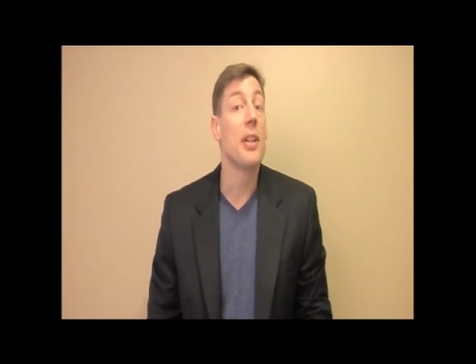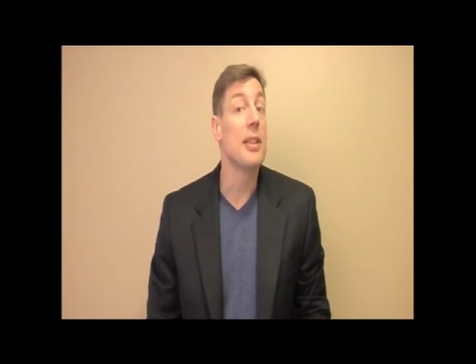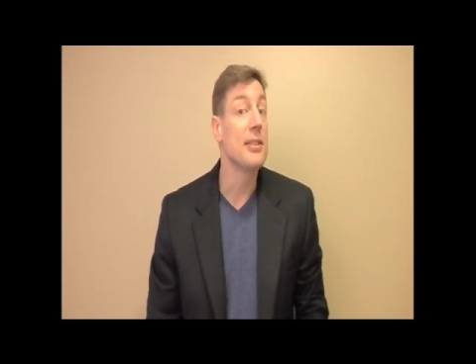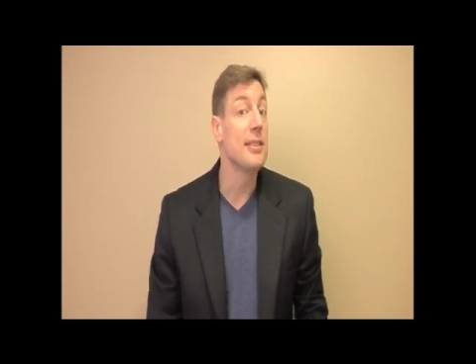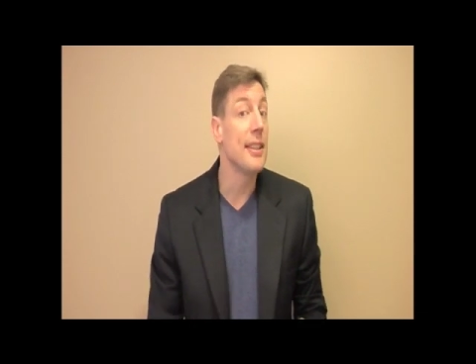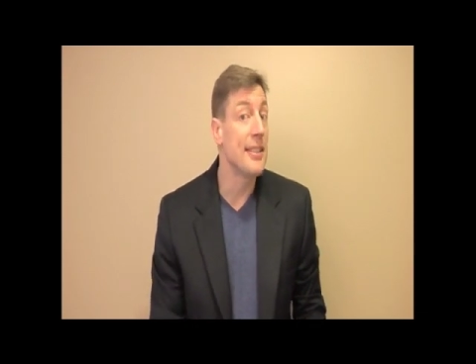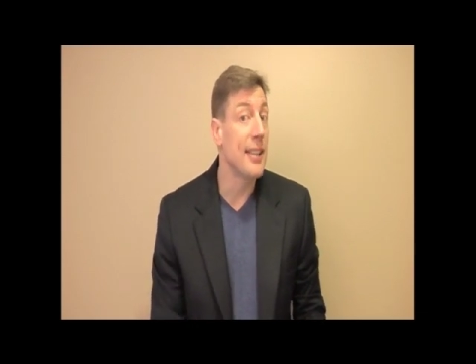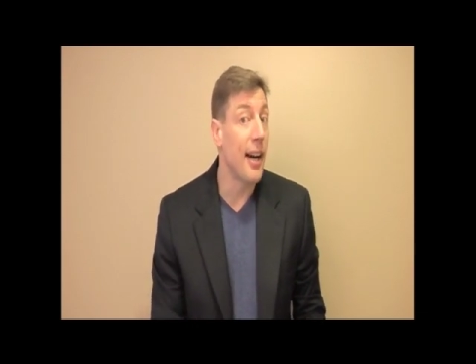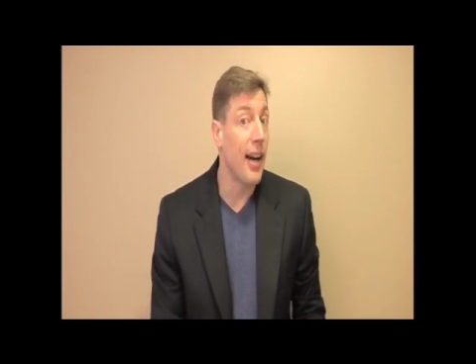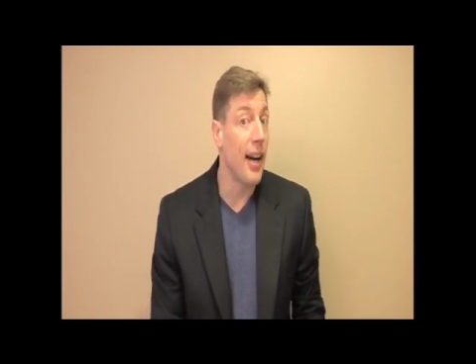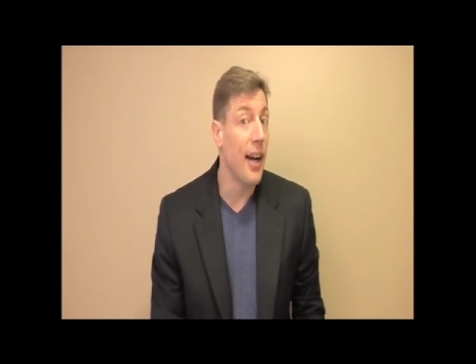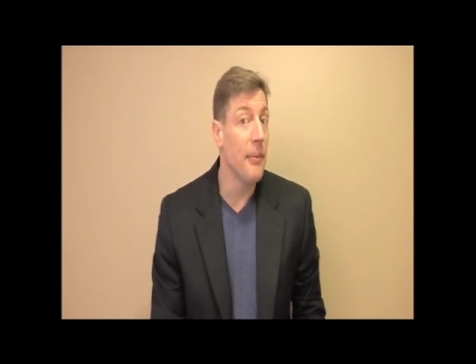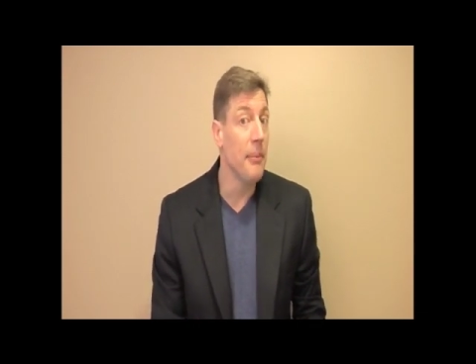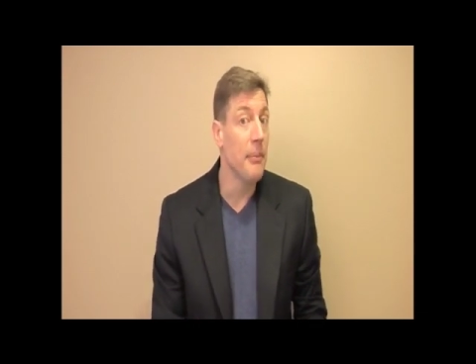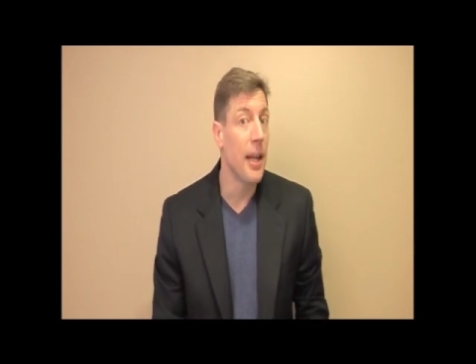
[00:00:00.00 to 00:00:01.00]
But there is a
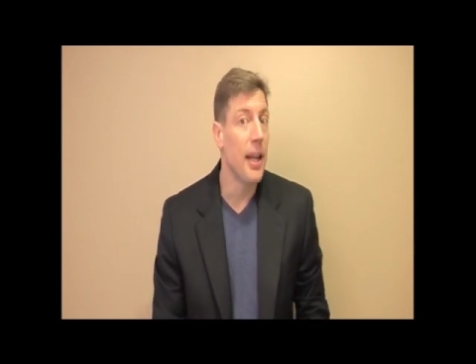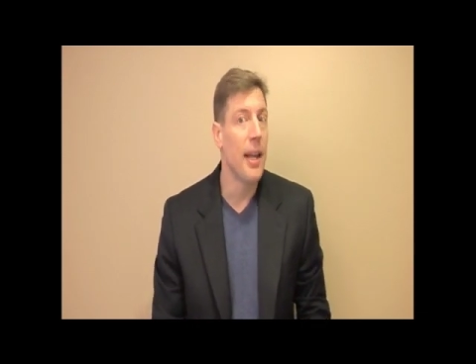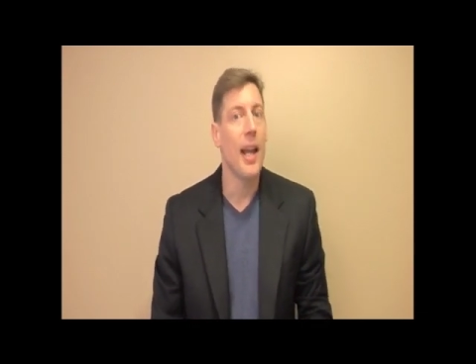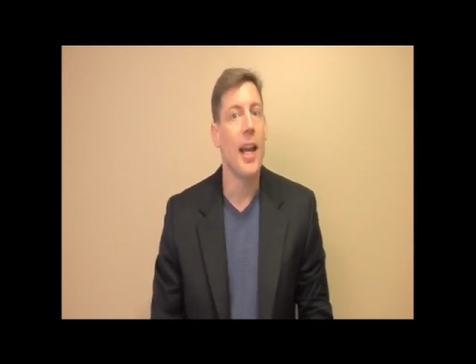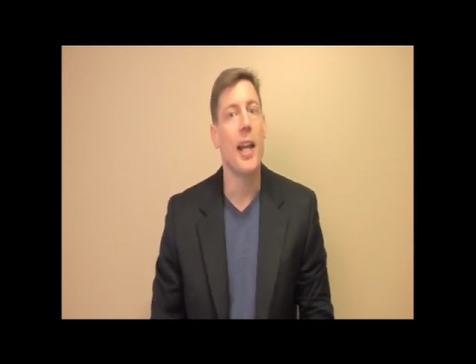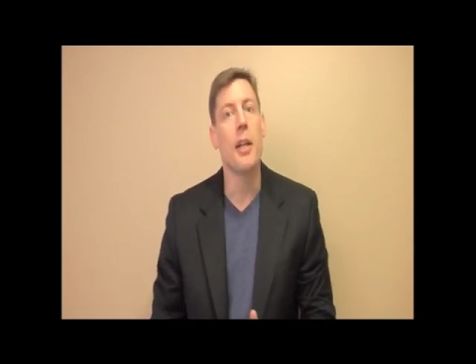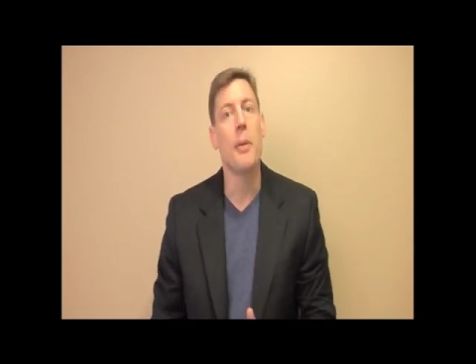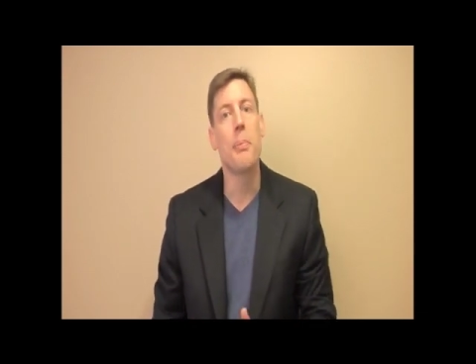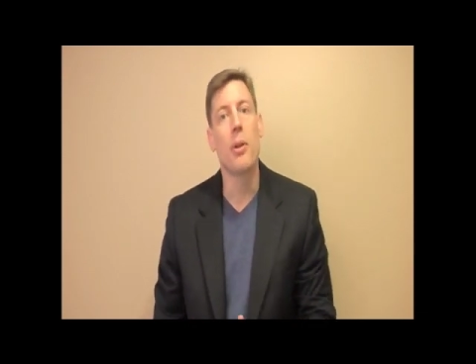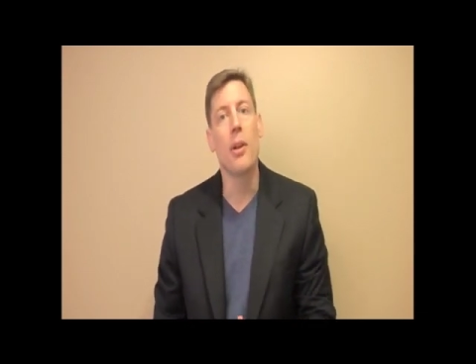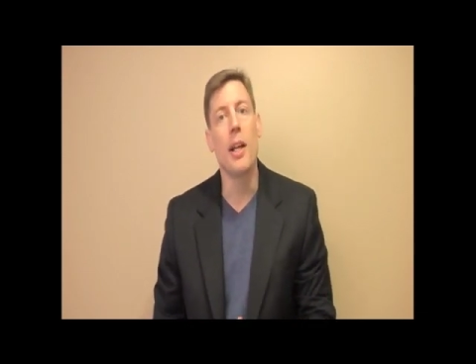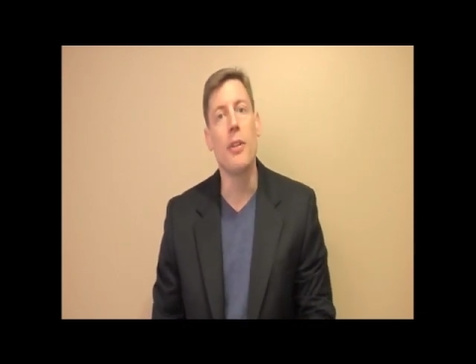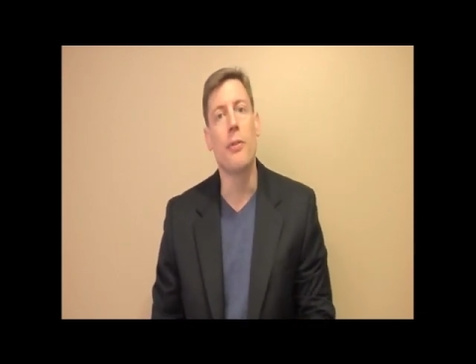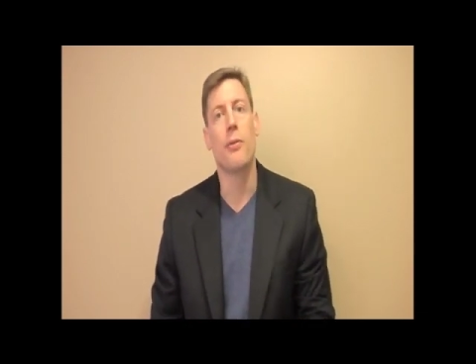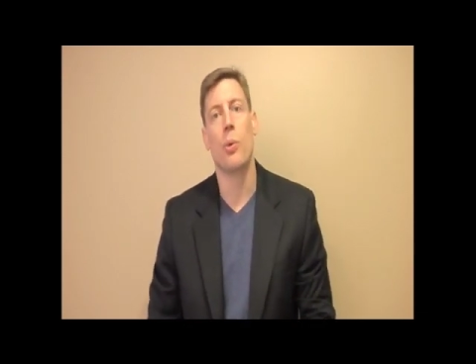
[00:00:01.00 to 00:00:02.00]
time and
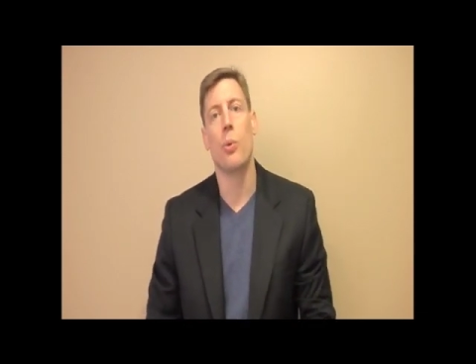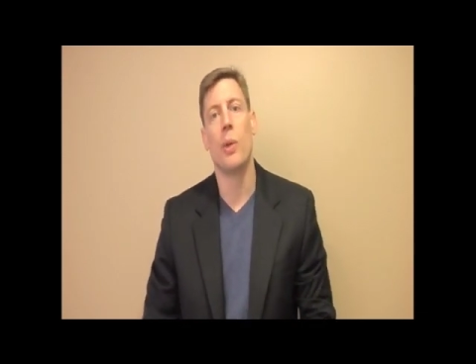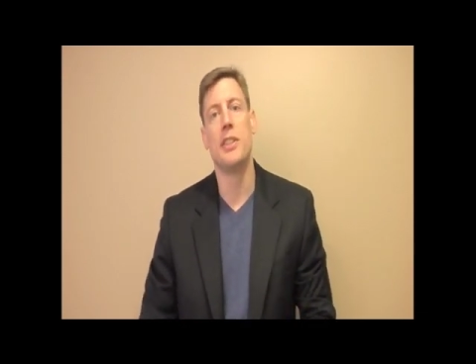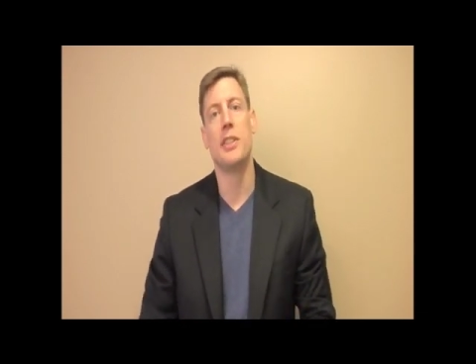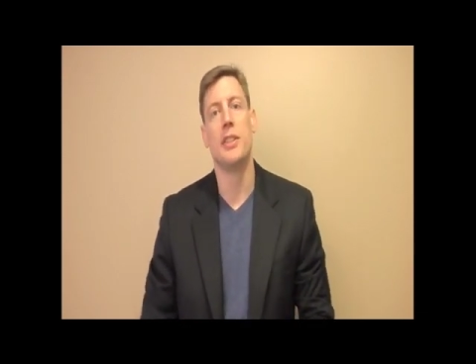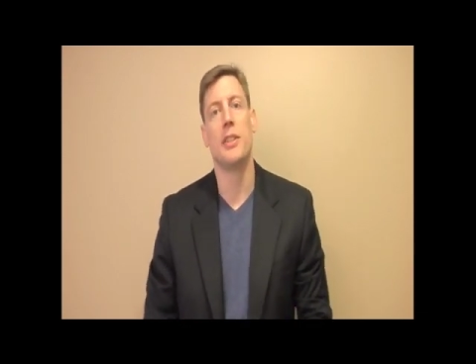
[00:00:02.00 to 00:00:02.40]
a place for